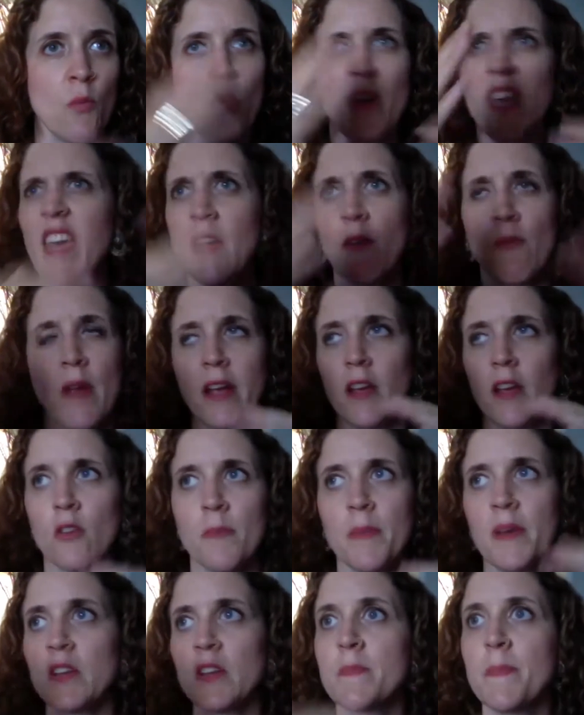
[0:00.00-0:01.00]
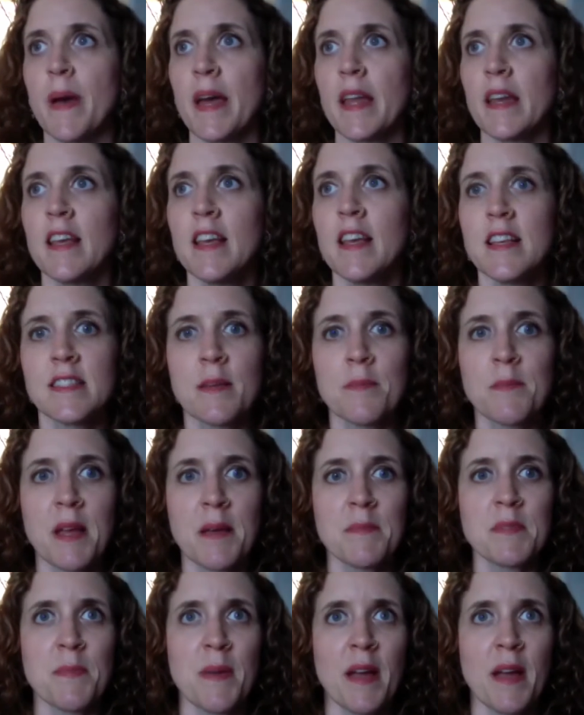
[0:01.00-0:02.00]
We ate regular meals, but
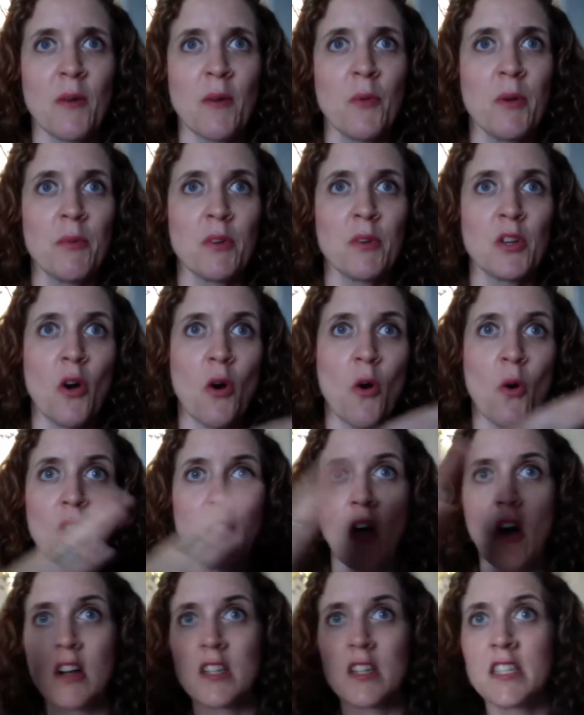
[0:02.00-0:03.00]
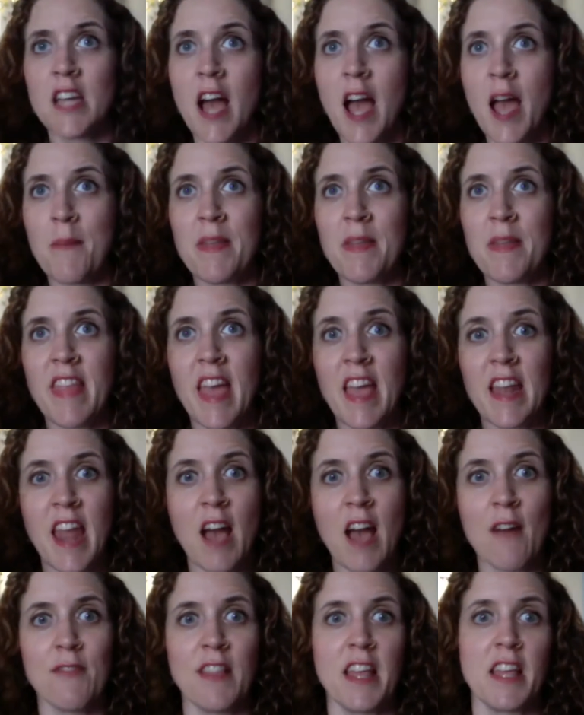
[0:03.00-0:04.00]
sometimes we would go a long time and then
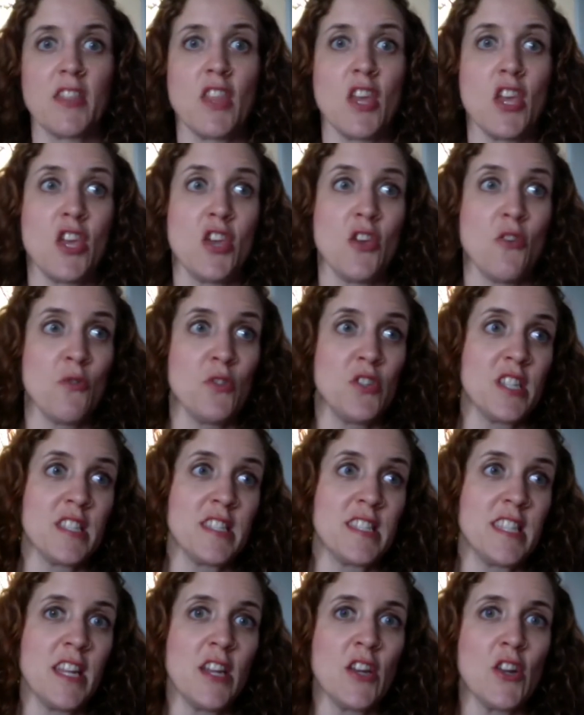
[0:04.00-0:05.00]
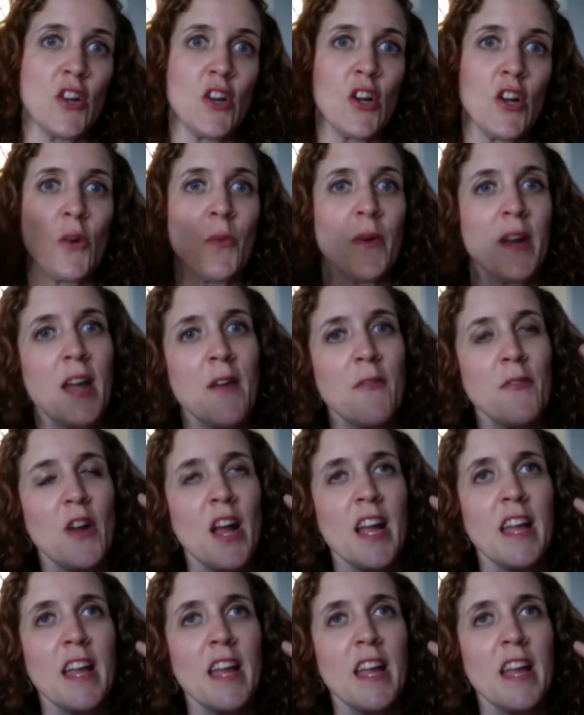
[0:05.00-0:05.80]
have like the hugest dinner or whatever.